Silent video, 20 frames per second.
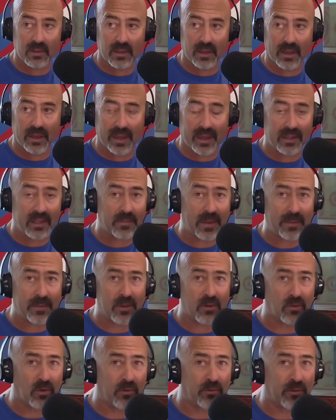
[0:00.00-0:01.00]
I think maybe
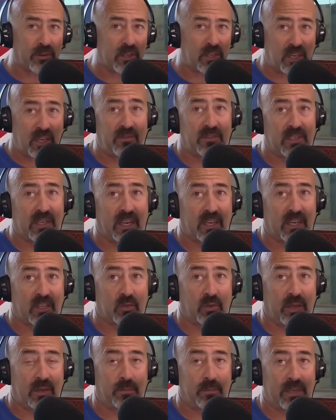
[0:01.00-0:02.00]
you root for the Chiefs next
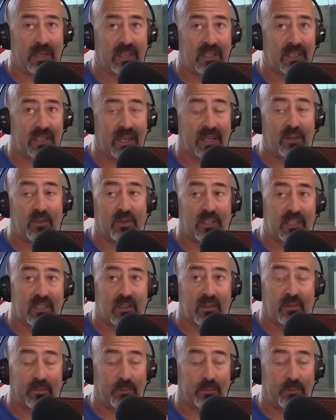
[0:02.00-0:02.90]
week, because then you could still,